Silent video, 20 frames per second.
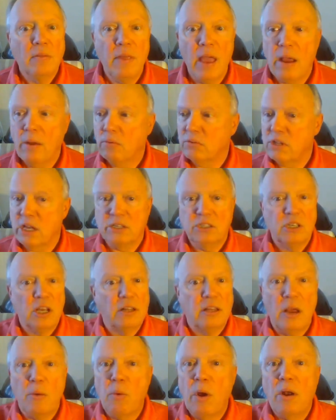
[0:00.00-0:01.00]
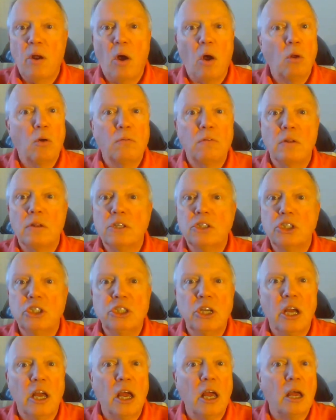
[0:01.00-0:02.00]
They they said they went all over the
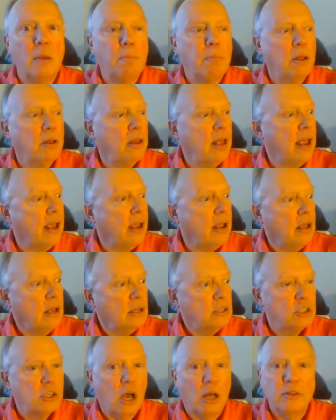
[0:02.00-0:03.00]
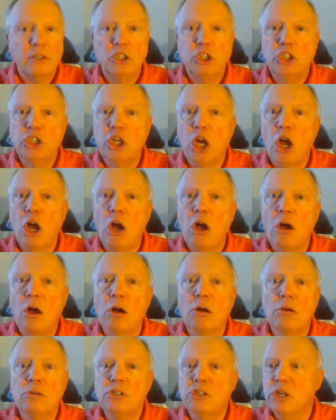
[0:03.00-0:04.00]
ship and they saw the
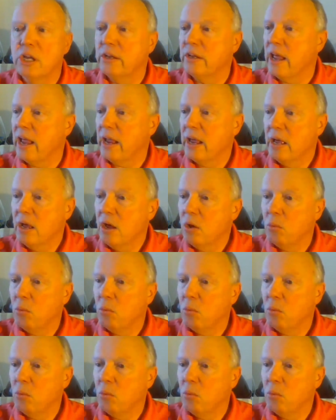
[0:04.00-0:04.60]
shows and they